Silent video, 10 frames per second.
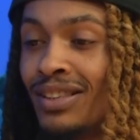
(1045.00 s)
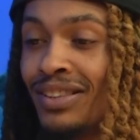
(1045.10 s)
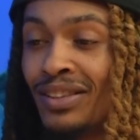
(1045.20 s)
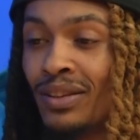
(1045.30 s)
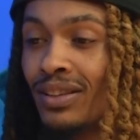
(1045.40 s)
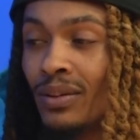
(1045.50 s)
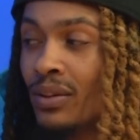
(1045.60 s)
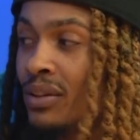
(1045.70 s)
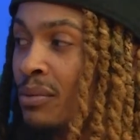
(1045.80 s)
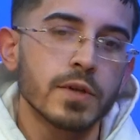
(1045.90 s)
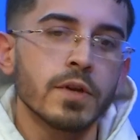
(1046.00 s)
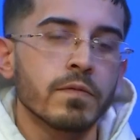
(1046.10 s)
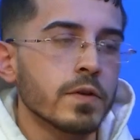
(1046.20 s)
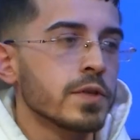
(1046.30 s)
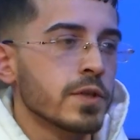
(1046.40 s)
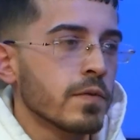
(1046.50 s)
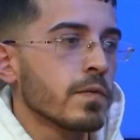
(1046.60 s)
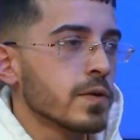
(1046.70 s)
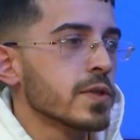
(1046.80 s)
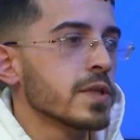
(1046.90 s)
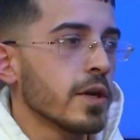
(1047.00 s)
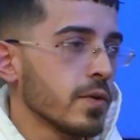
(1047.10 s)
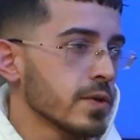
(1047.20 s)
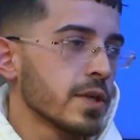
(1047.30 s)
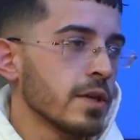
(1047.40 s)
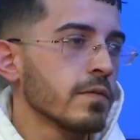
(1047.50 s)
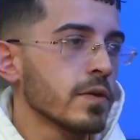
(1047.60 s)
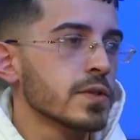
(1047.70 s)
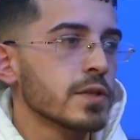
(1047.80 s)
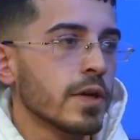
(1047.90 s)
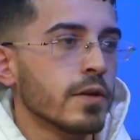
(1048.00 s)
So you consider yourself versatile. You could say you're versatile.